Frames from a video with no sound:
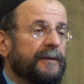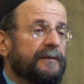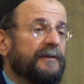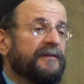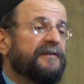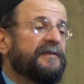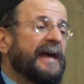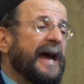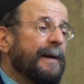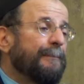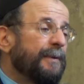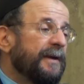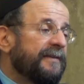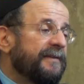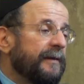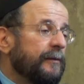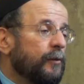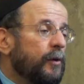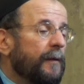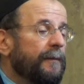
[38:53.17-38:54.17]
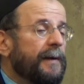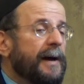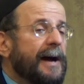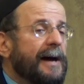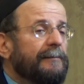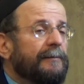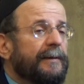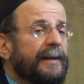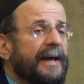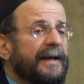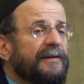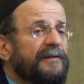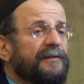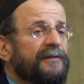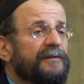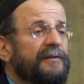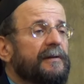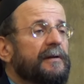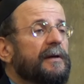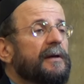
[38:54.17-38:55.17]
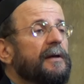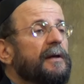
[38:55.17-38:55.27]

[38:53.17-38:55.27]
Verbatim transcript: the Sabbath and all the holidays.